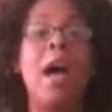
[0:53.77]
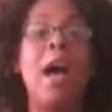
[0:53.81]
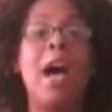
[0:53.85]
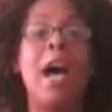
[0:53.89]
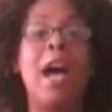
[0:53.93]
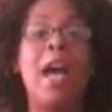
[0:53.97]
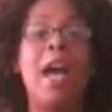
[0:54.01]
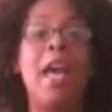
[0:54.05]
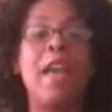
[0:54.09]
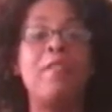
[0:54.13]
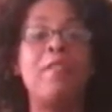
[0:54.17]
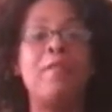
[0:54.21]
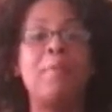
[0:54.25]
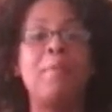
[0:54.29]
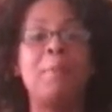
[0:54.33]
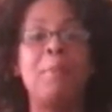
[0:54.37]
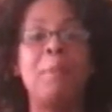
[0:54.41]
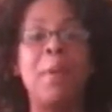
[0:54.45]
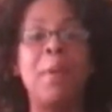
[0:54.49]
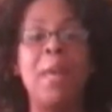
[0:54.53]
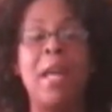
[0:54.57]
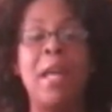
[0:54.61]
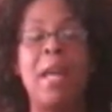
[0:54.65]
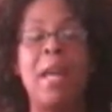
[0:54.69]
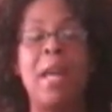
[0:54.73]

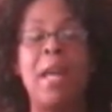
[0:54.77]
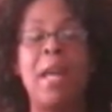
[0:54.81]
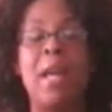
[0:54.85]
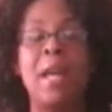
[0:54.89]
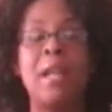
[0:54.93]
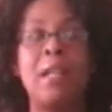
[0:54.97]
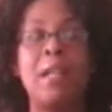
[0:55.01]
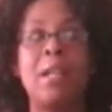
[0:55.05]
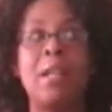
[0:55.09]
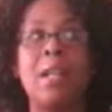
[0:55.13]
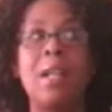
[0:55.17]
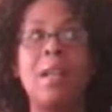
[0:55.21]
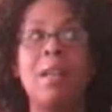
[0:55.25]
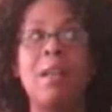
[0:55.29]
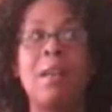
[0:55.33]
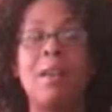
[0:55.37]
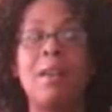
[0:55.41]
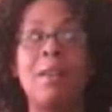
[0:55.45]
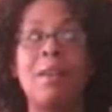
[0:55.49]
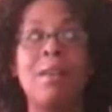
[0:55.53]
I've been